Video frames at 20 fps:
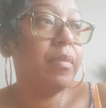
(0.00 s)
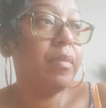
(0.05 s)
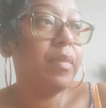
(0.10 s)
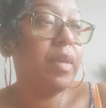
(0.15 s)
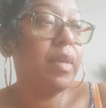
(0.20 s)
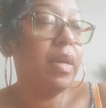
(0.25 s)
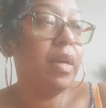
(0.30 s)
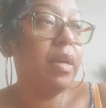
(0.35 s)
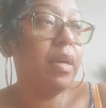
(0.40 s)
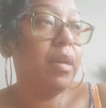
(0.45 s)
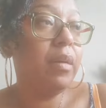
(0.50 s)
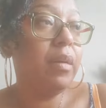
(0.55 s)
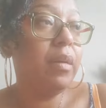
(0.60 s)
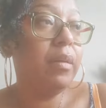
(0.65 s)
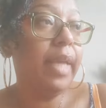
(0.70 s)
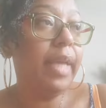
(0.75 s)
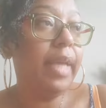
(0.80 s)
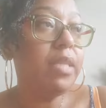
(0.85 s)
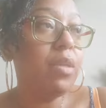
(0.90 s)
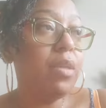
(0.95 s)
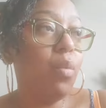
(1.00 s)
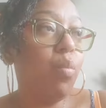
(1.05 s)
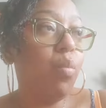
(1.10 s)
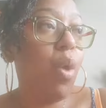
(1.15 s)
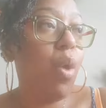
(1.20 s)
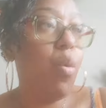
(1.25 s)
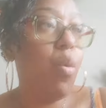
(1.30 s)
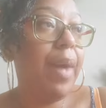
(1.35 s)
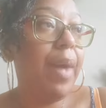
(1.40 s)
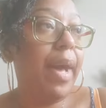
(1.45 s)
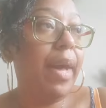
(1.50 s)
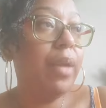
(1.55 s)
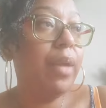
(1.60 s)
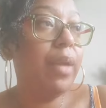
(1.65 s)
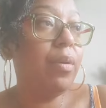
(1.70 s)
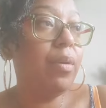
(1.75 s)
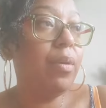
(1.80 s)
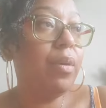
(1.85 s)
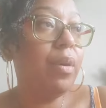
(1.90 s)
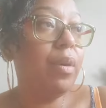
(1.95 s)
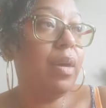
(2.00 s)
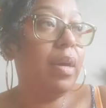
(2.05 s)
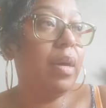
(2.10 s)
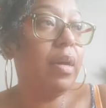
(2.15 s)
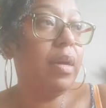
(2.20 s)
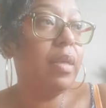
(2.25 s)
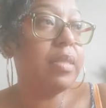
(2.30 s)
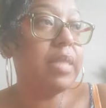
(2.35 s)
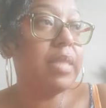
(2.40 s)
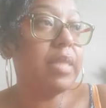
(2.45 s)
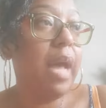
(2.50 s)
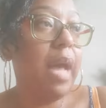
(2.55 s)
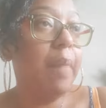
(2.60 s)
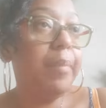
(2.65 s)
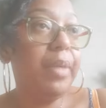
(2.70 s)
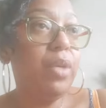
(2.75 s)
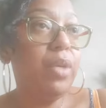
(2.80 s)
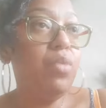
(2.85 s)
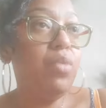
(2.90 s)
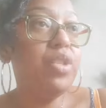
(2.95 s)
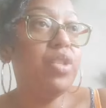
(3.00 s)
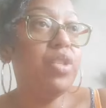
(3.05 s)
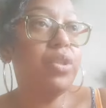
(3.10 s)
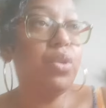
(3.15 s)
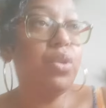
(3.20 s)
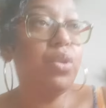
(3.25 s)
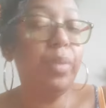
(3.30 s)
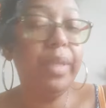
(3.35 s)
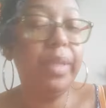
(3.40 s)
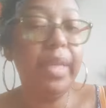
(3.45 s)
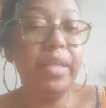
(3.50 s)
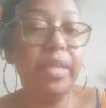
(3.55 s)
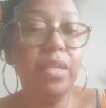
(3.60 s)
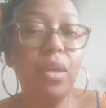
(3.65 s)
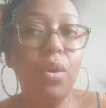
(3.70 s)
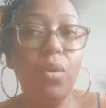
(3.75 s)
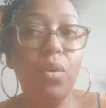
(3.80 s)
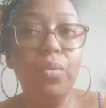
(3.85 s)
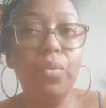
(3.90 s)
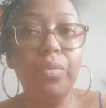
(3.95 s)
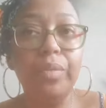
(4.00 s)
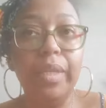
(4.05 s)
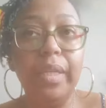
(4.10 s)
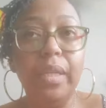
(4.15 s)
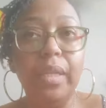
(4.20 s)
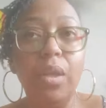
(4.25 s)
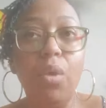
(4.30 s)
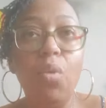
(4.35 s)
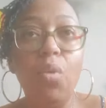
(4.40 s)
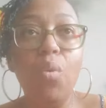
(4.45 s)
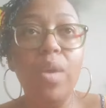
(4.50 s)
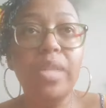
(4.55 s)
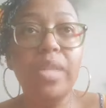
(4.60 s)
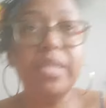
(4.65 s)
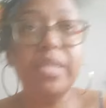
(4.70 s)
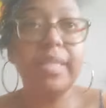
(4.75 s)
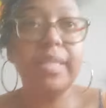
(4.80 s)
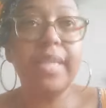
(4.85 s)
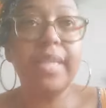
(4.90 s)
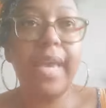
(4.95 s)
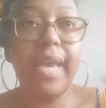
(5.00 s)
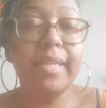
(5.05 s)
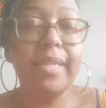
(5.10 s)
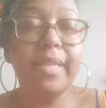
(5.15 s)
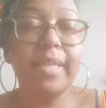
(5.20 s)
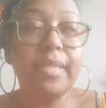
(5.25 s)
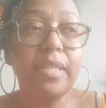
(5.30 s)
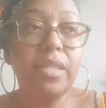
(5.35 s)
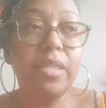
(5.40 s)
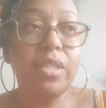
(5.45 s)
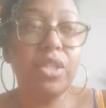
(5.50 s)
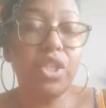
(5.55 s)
I guess a robot or a zombie who just do what they told and no questions asked.